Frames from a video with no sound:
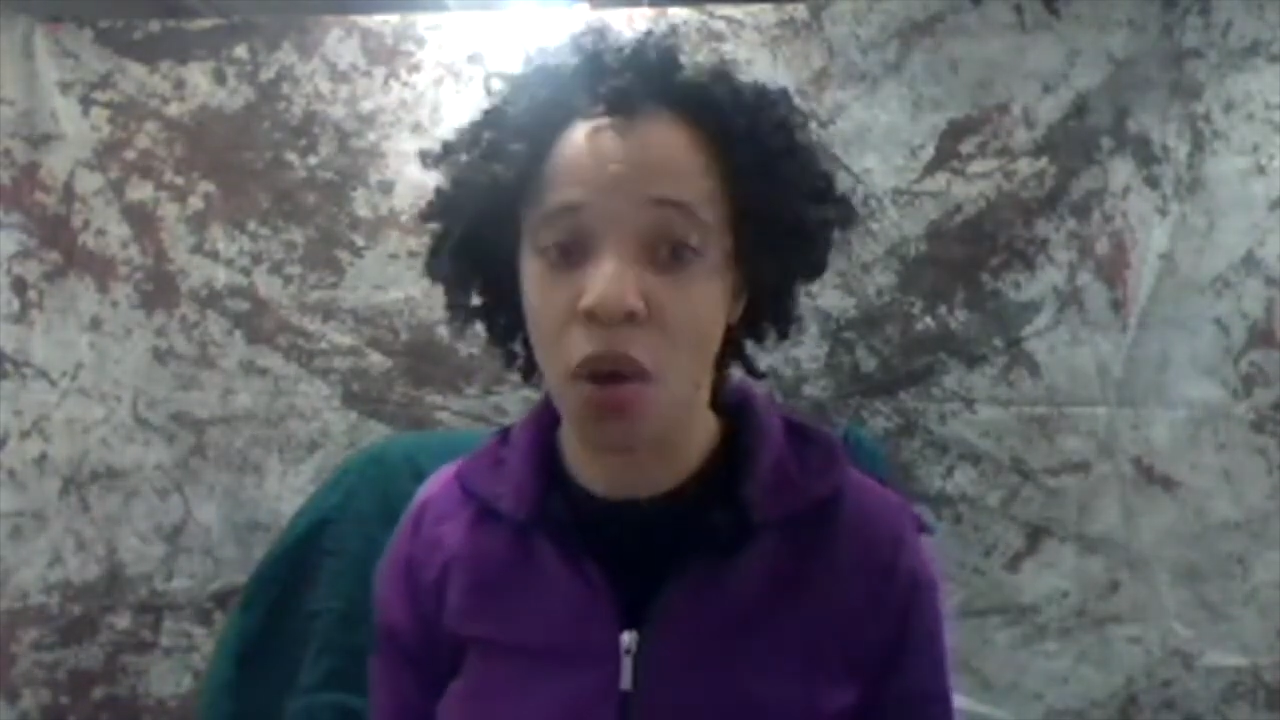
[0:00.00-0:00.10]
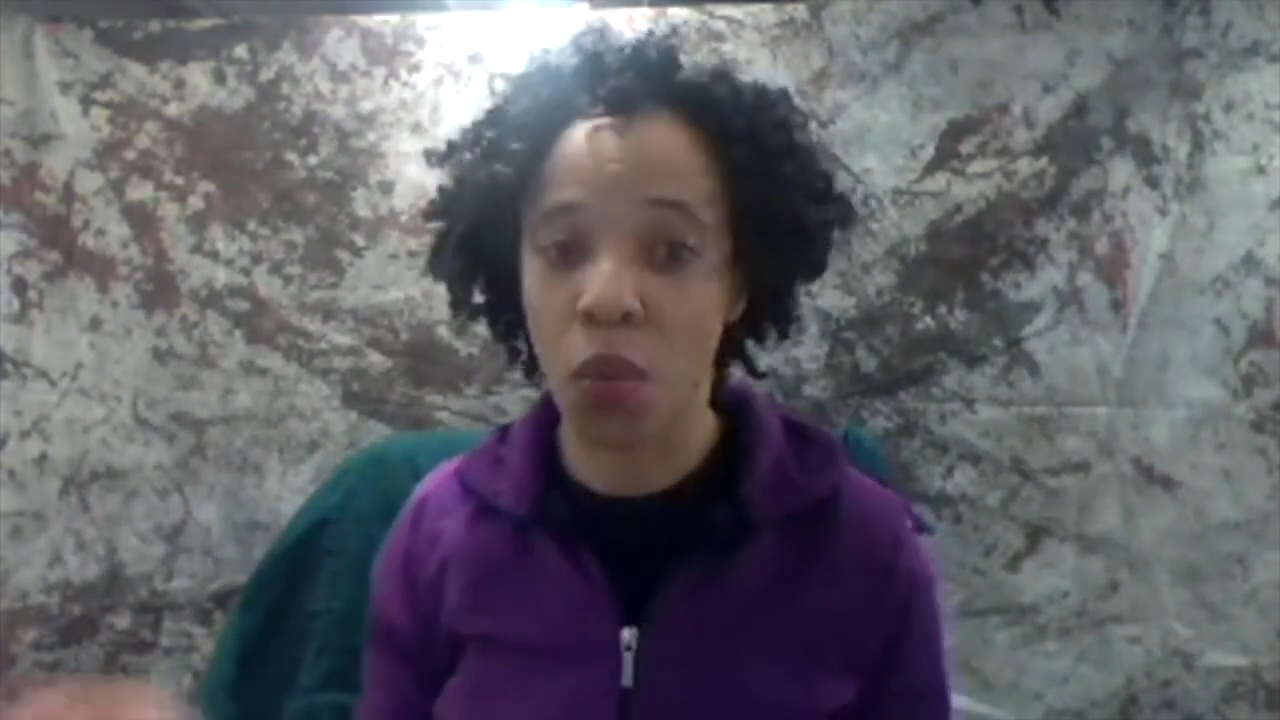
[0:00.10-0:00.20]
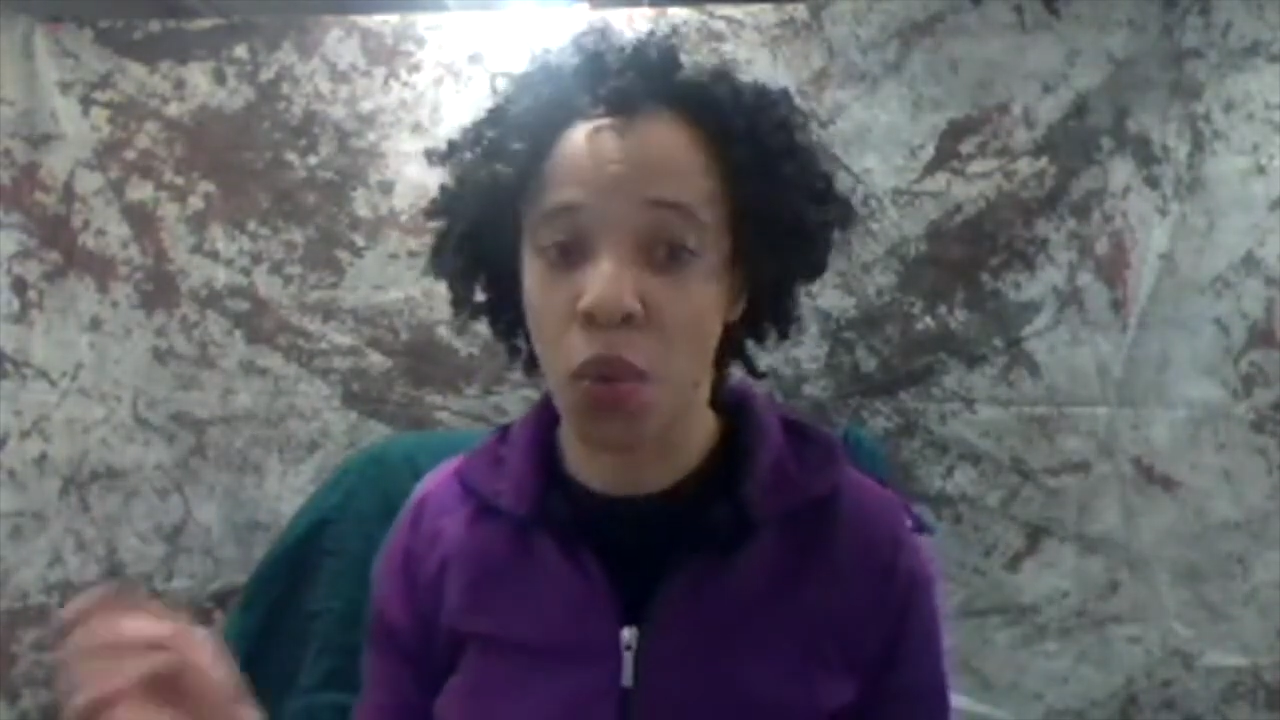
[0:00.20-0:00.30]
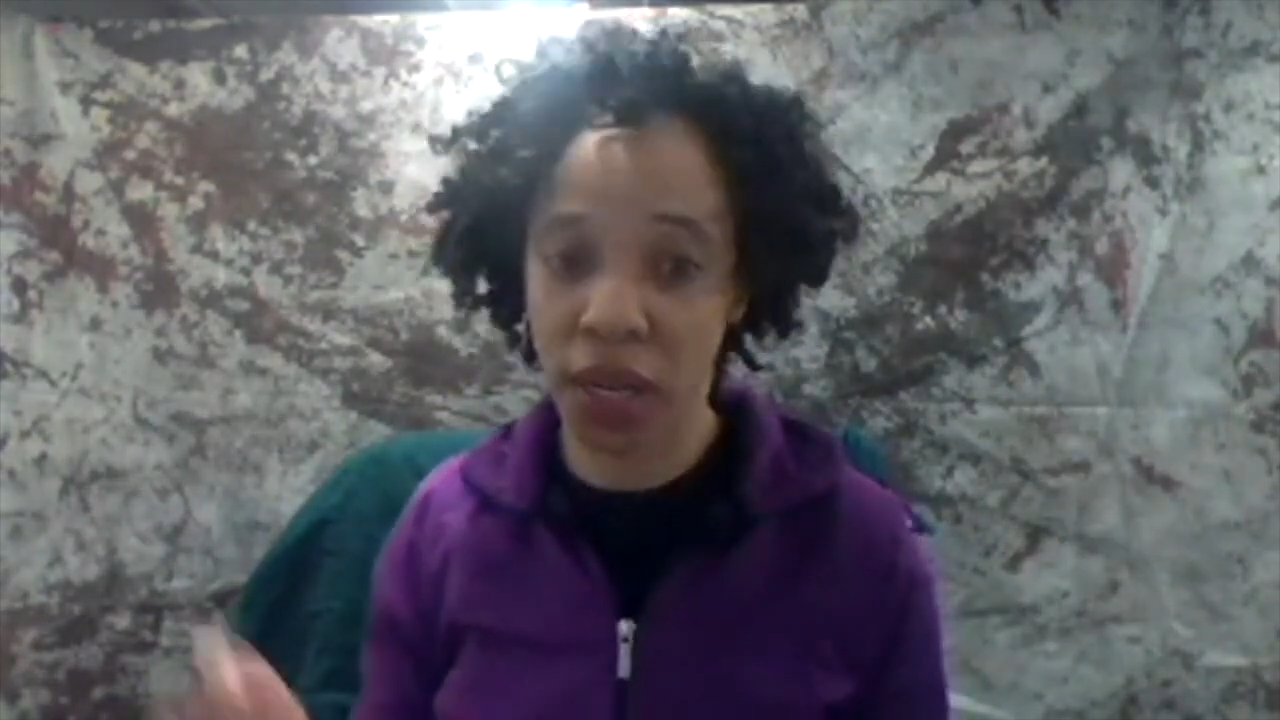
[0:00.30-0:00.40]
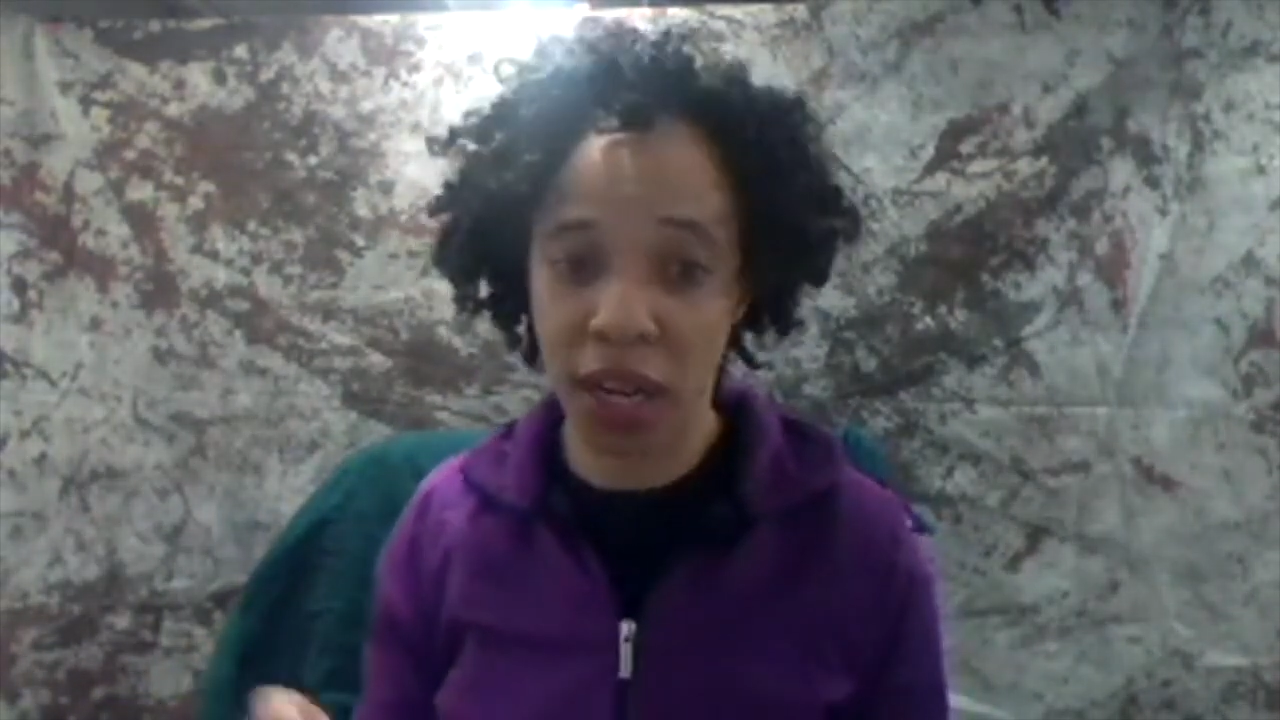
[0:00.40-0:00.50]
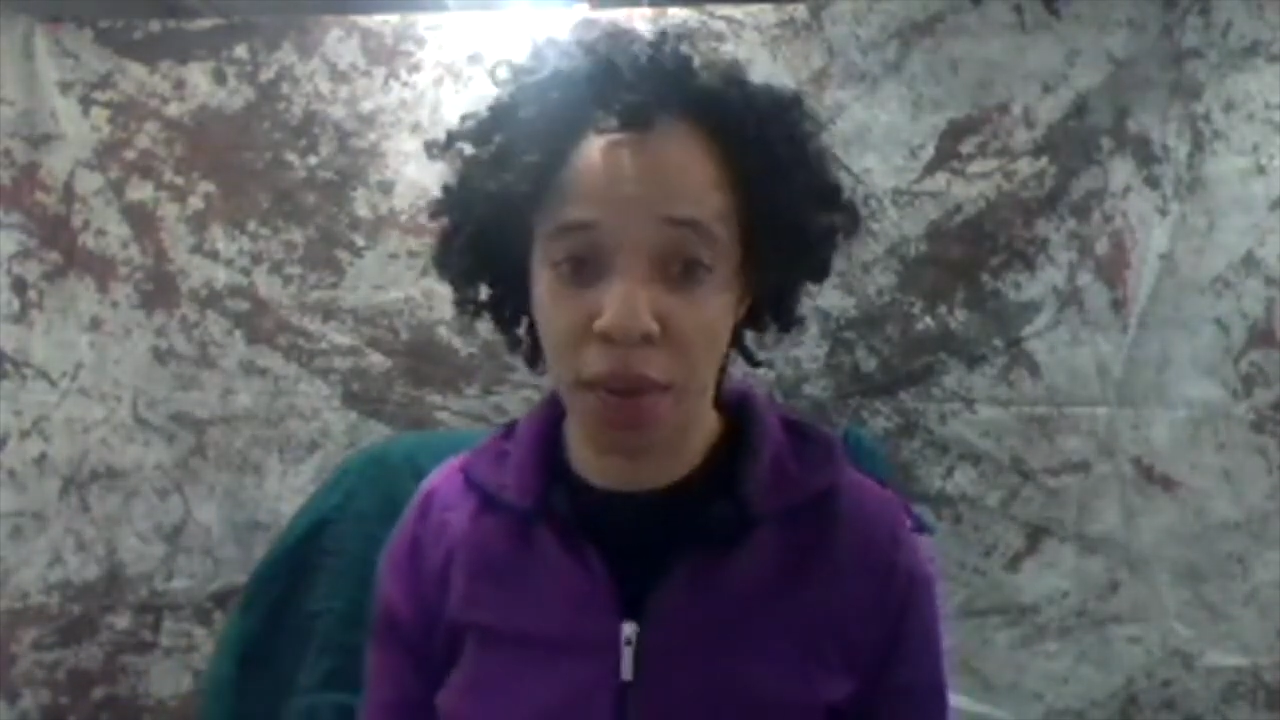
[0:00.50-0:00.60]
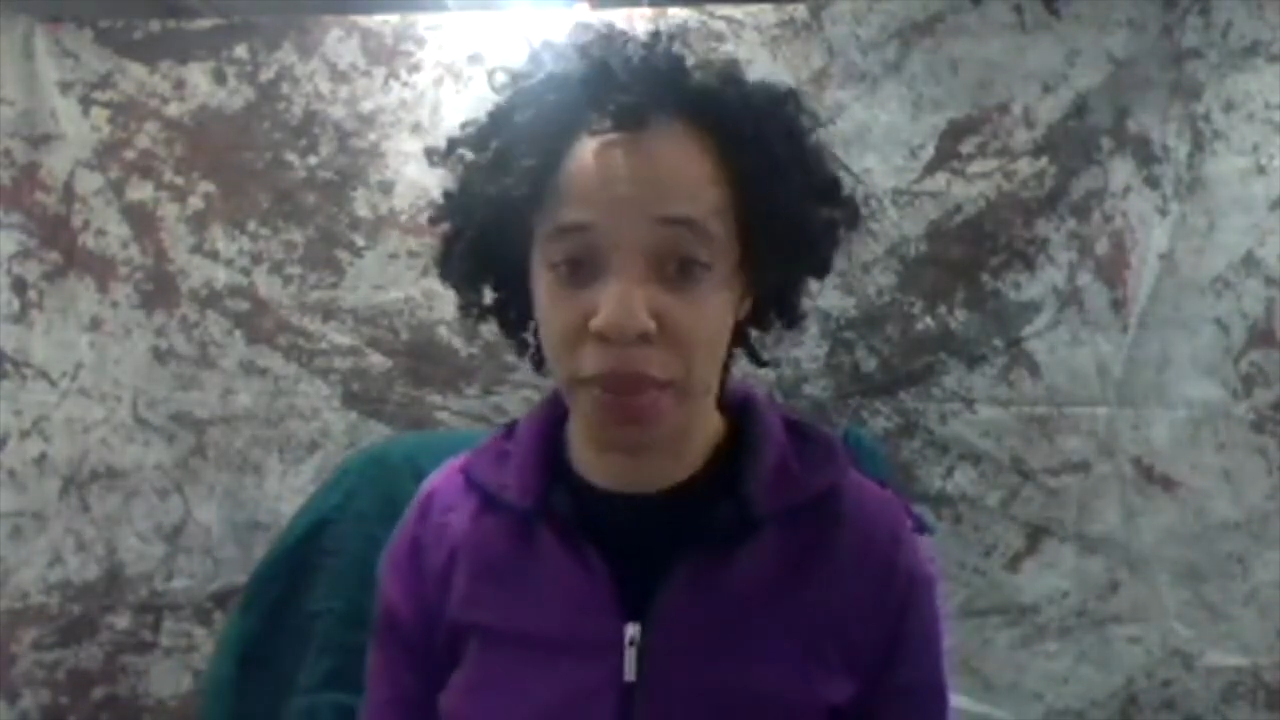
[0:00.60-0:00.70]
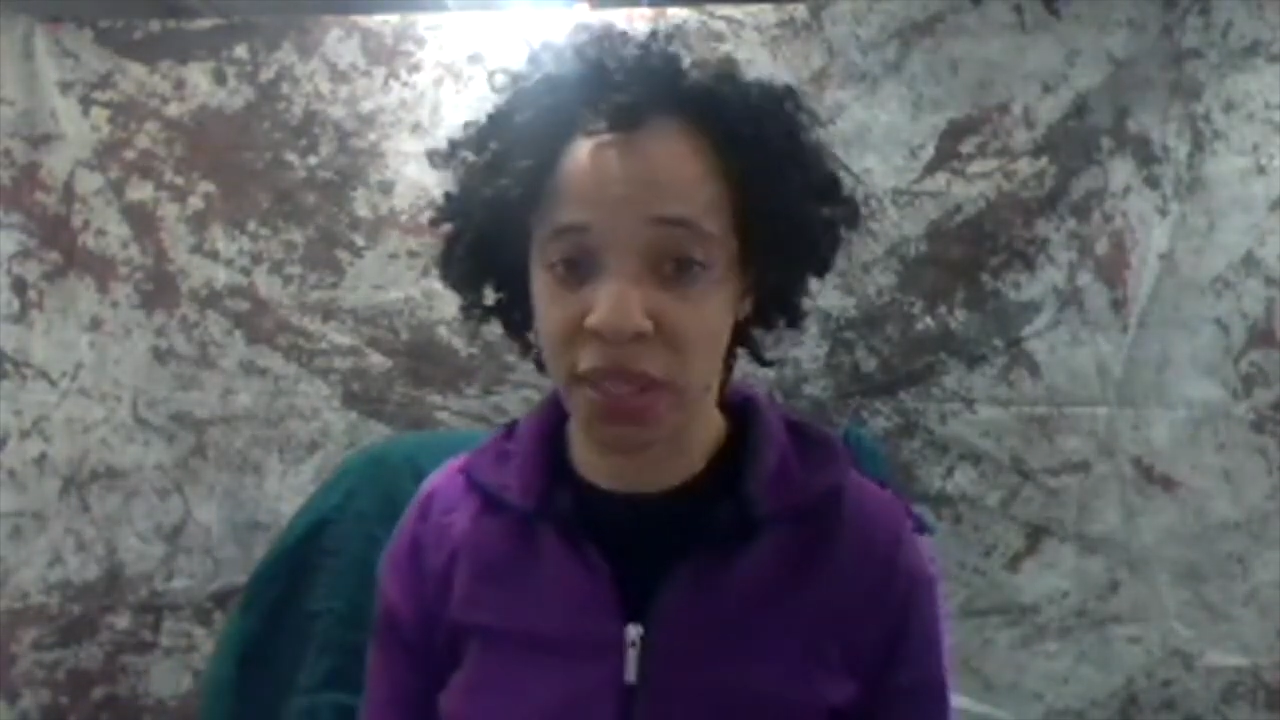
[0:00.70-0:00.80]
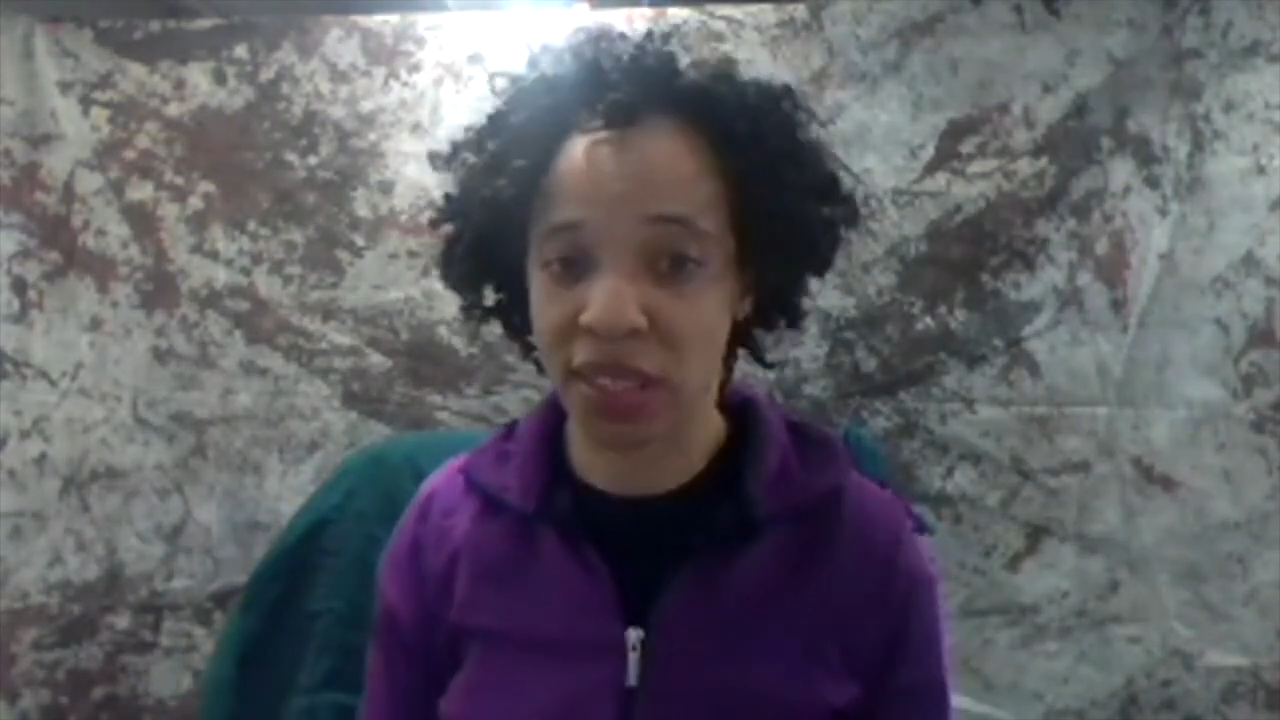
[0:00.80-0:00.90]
1 cup of